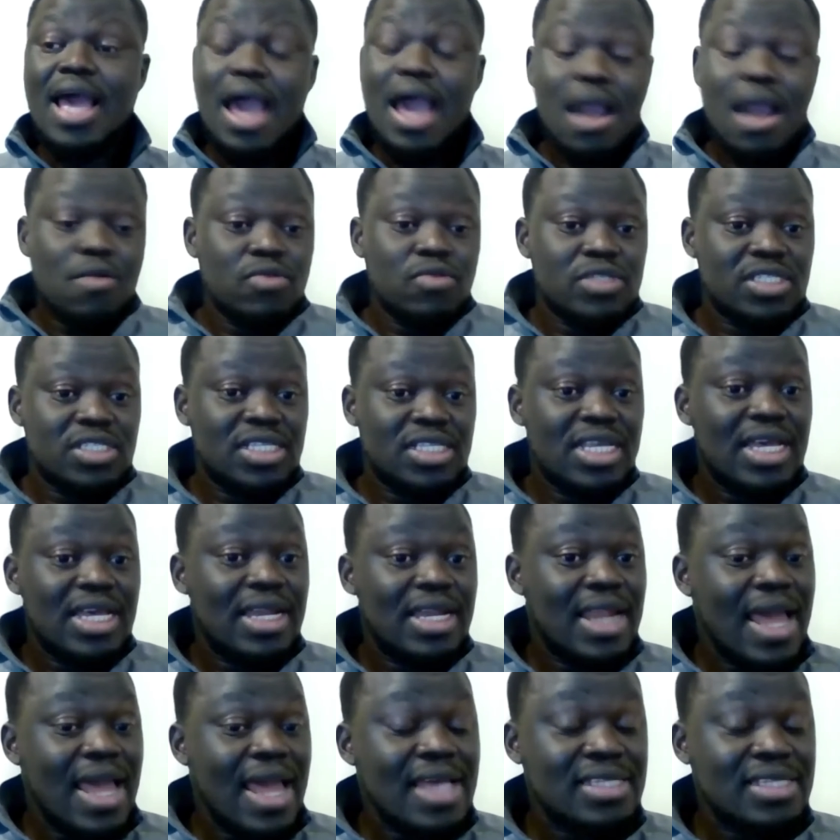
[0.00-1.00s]
I was
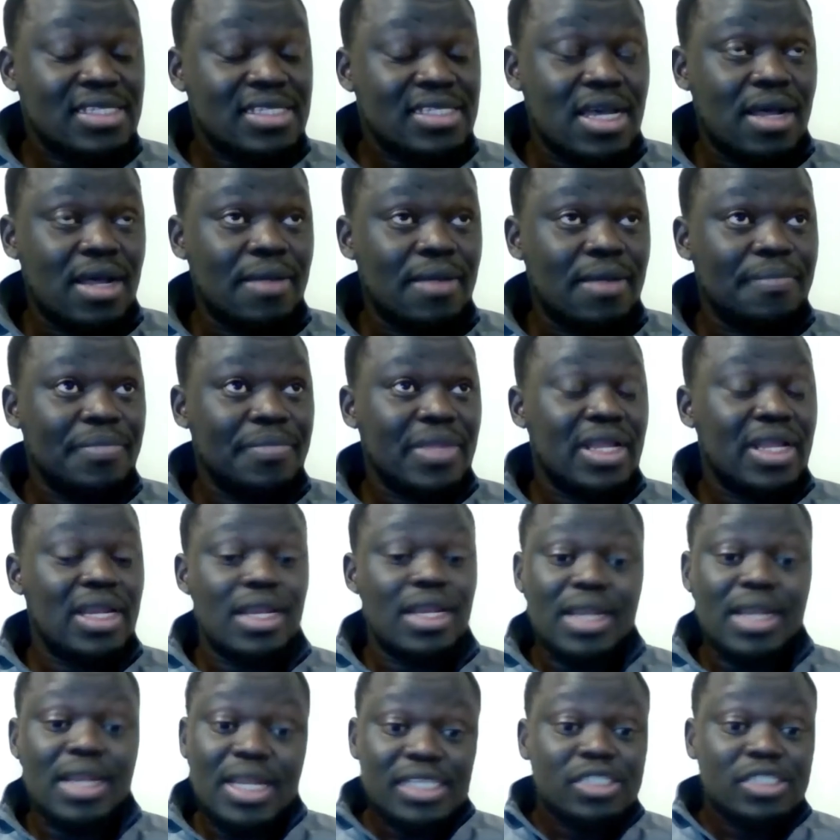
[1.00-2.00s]
there last
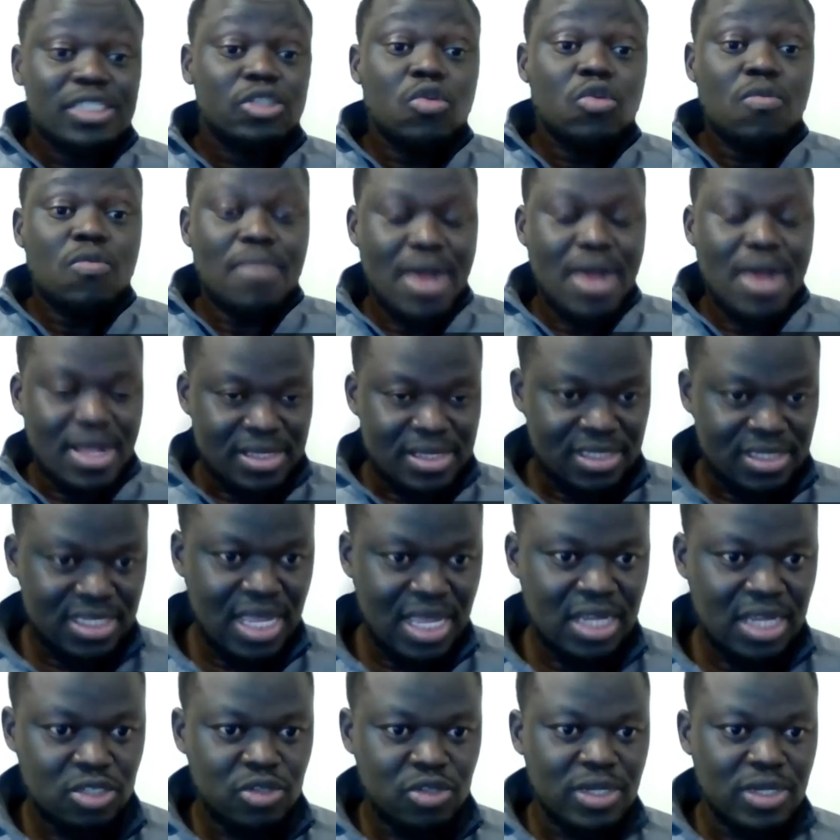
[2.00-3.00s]
2 months,
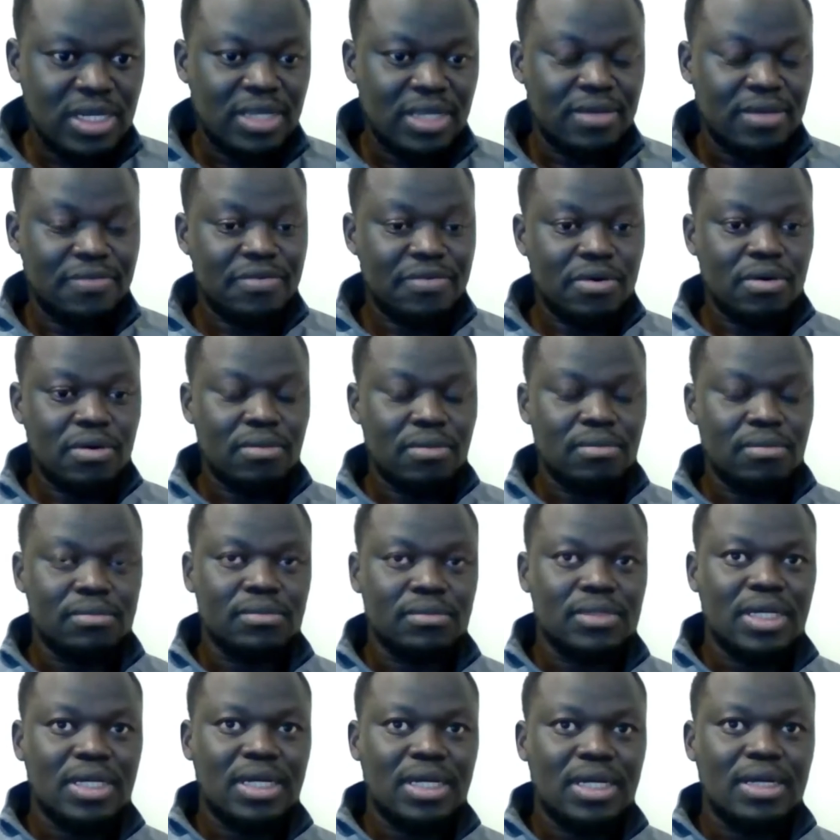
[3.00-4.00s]
actually, from